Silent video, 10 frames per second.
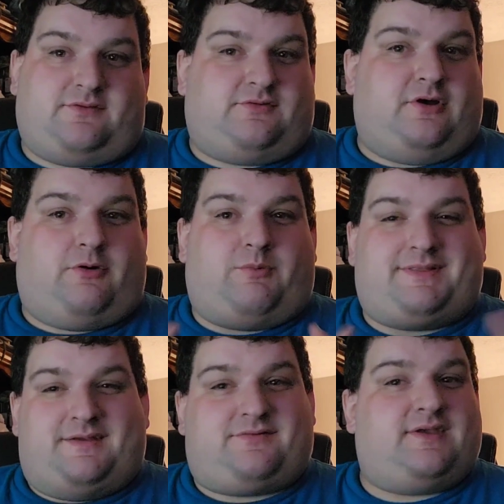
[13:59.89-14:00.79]
So
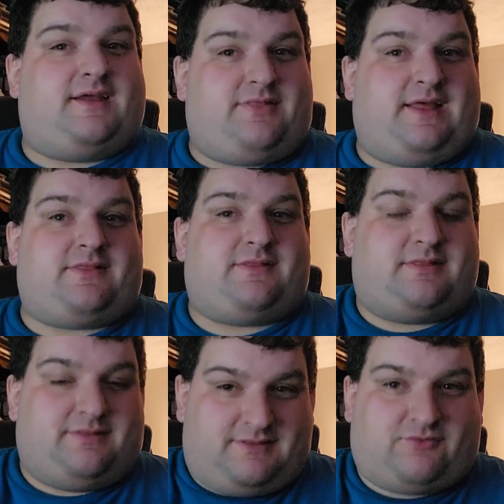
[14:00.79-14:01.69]
when they said that
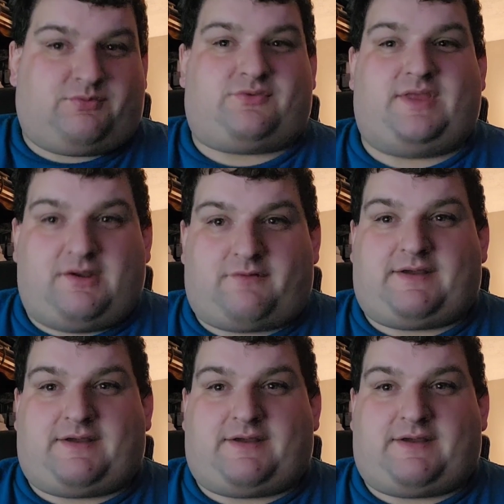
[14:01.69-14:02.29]
this was the year of